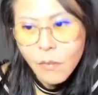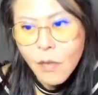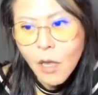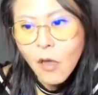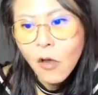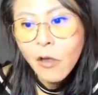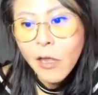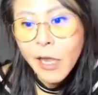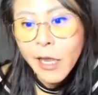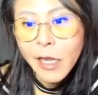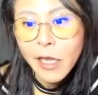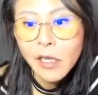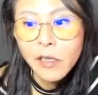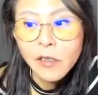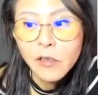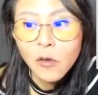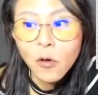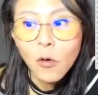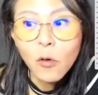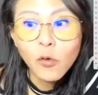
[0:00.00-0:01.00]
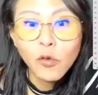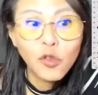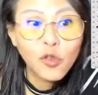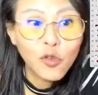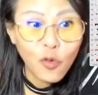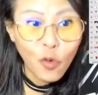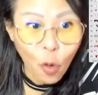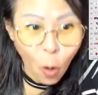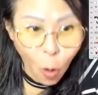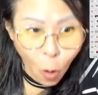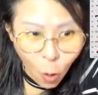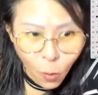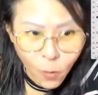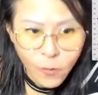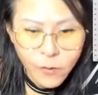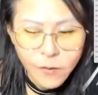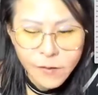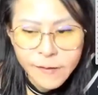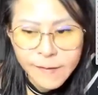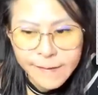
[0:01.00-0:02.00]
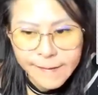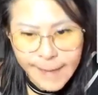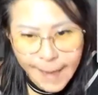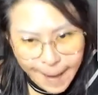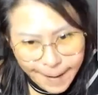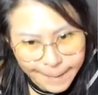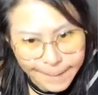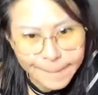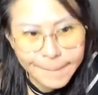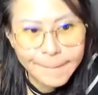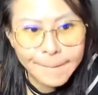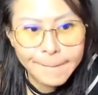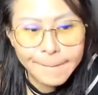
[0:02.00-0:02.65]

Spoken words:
Okay, so strong sun.